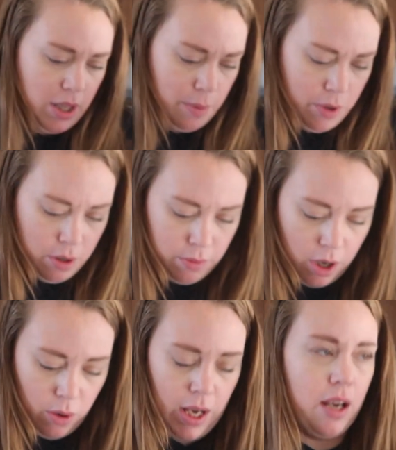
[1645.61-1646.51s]
the light bulb?
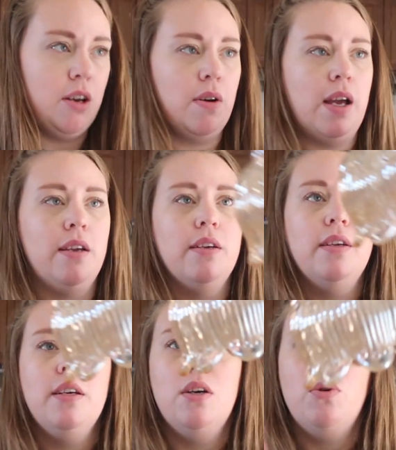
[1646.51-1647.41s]
Oh yeah, okay.
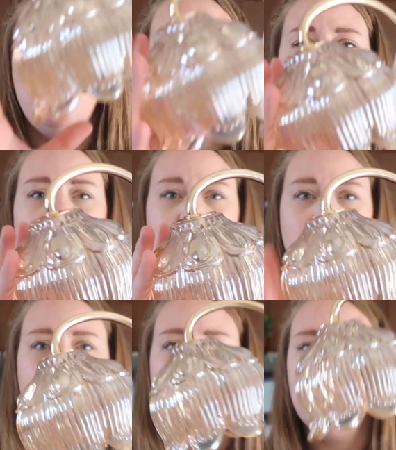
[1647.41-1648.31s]
Well, it's
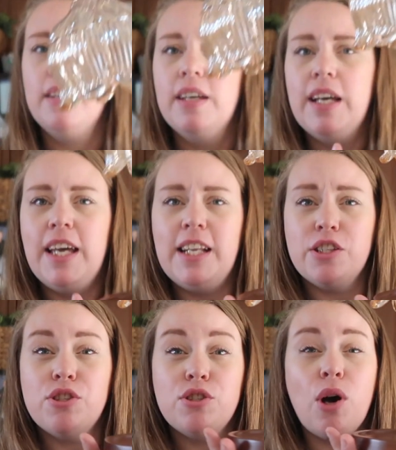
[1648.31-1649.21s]
heavy. And
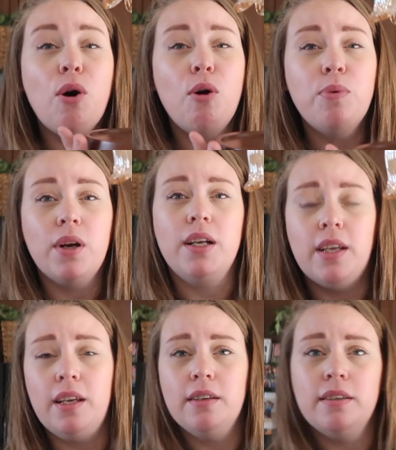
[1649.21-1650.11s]
it's so
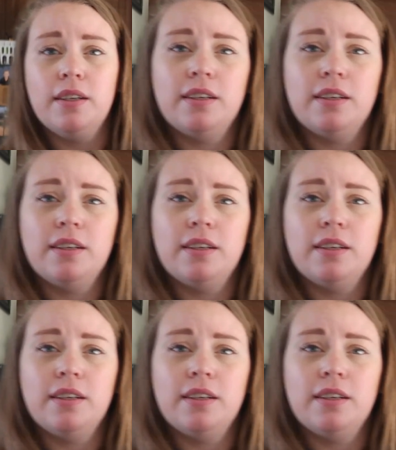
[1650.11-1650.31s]
pretty.